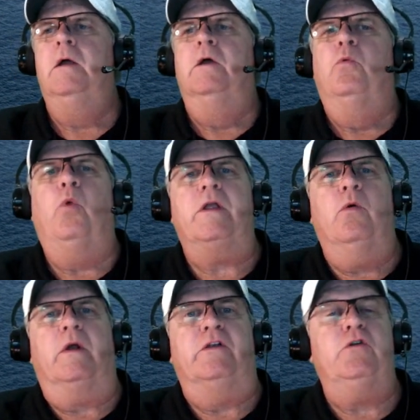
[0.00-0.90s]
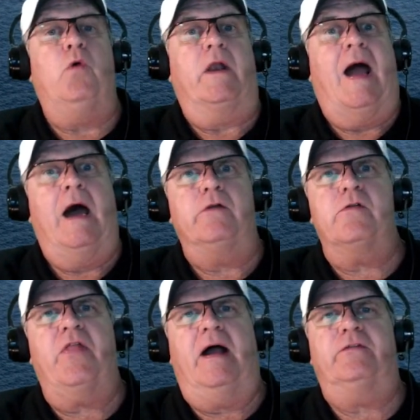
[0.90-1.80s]
What you want to do on a
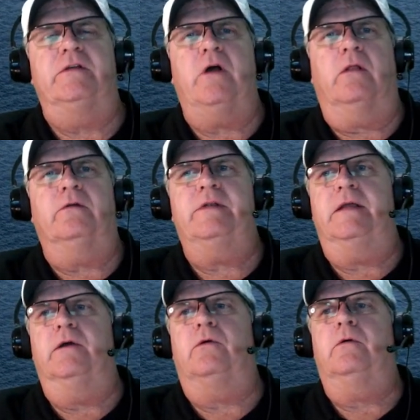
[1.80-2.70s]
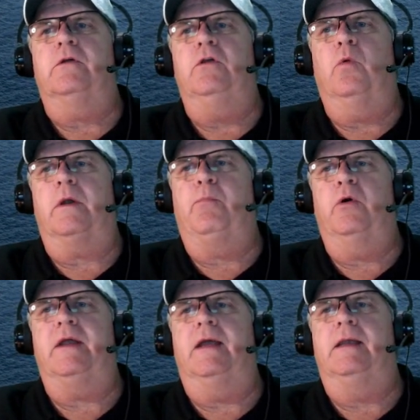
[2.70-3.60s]
$100,000 deal, you want to
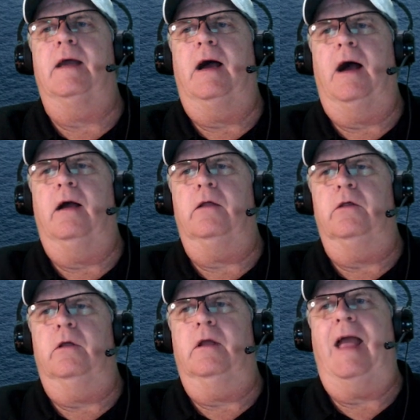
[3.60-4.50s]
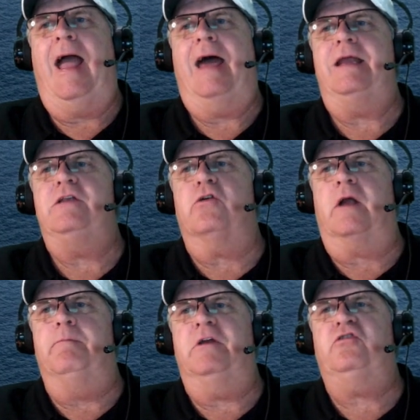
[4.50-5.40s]
put in, add in your
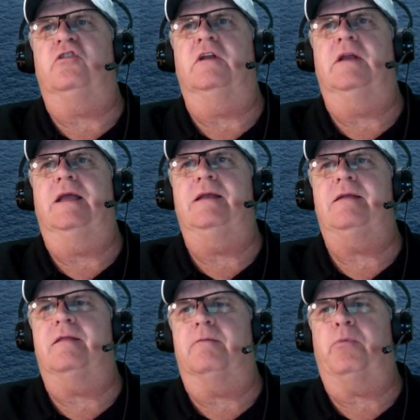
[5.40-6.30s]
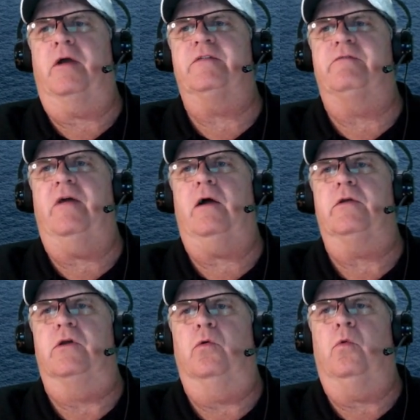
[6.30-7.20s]
commission into the present
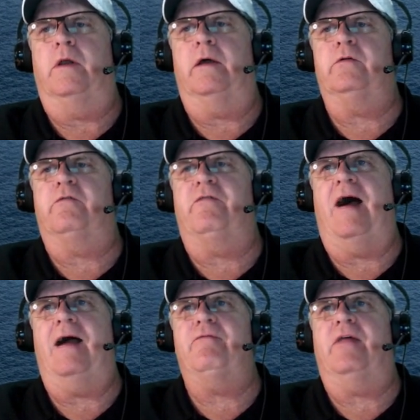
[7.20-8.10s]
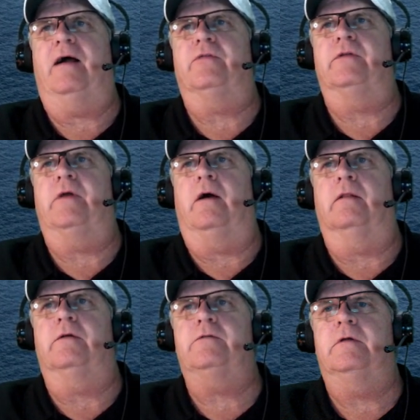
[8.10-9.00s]
value,
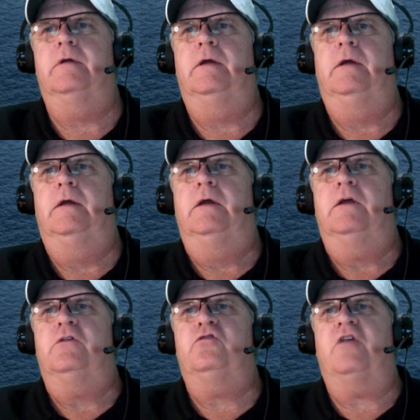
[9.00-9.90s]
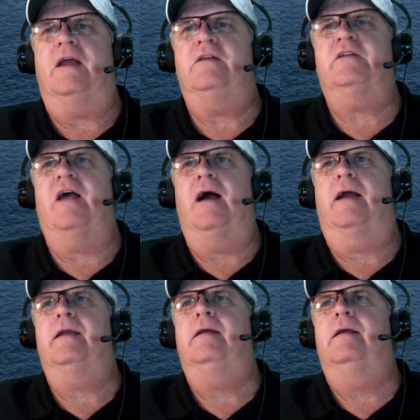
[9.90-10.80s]
$105,000, change
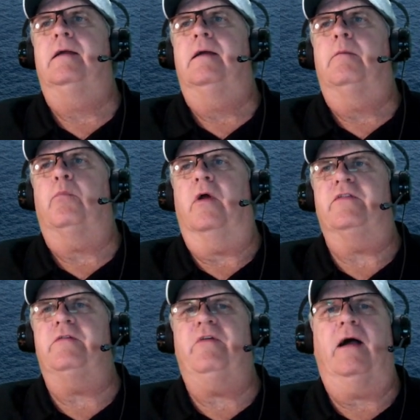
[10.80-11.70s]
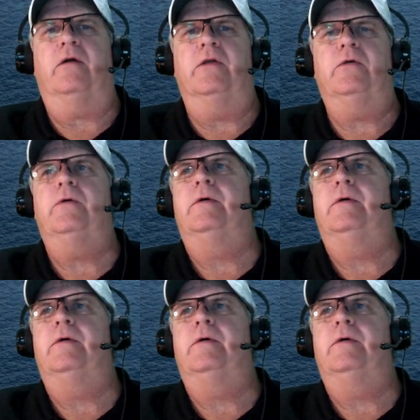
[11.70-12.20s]
sign, present value.